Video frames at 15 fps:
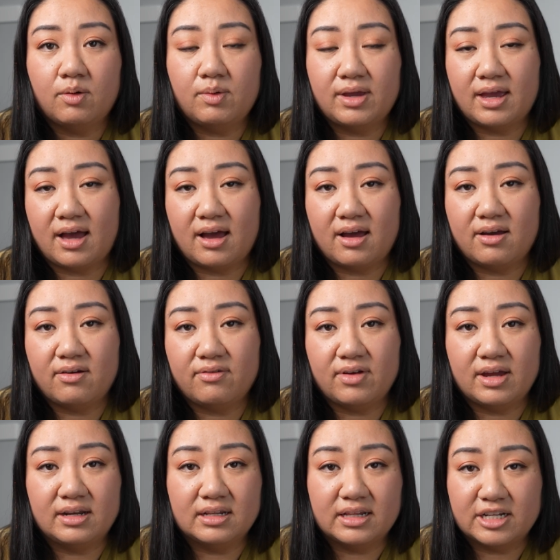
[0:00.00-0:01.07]
We have
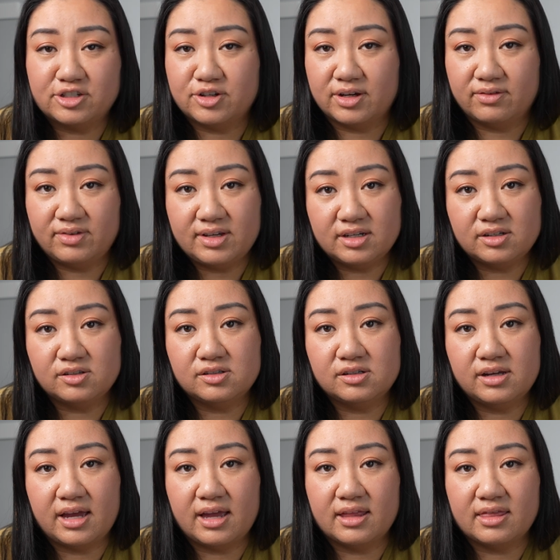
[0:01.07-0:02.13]
an electric
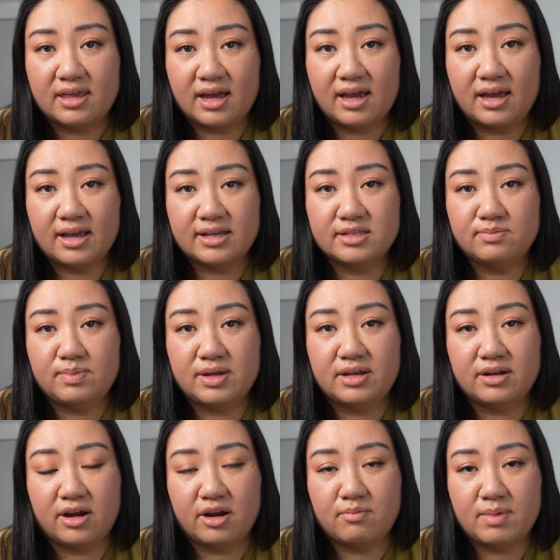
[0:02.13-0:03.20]
vehicle, and that has
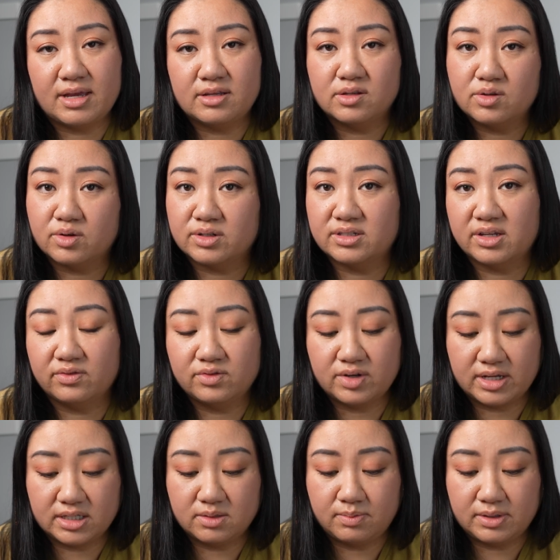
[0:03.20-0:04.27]
been our main source of
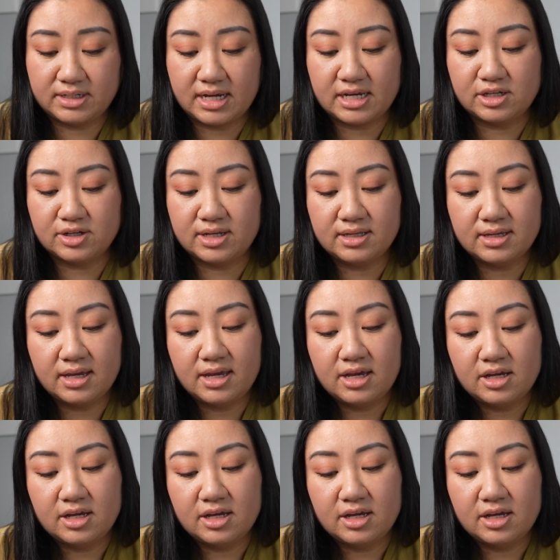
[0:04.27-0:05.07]
transportation.